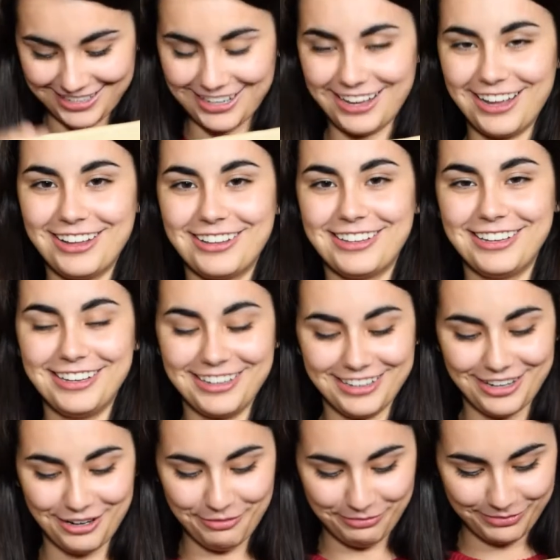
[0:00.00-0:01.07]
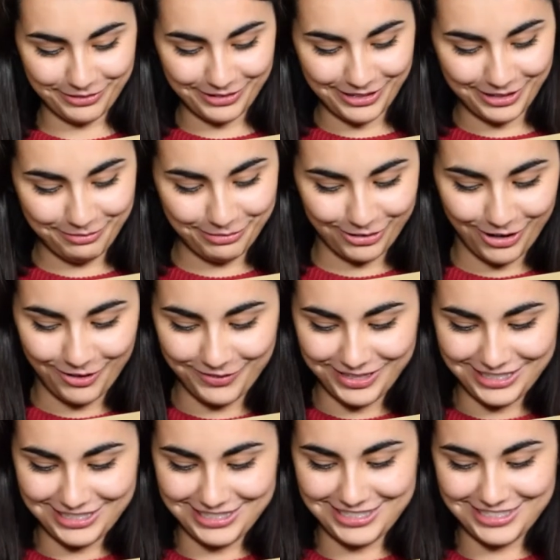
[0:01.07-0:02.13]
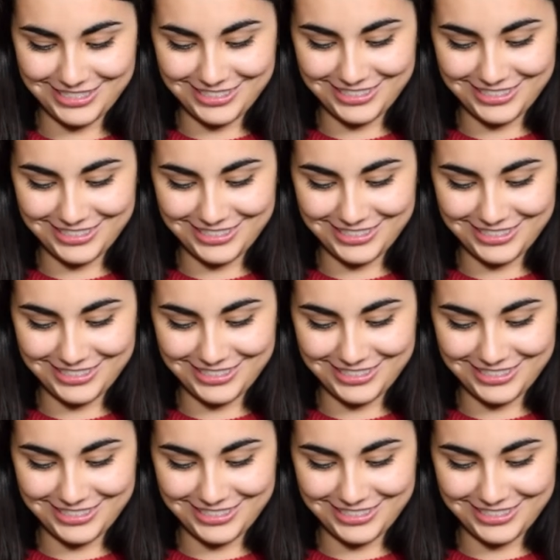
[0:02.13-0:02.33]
I'll clean it up, I promise.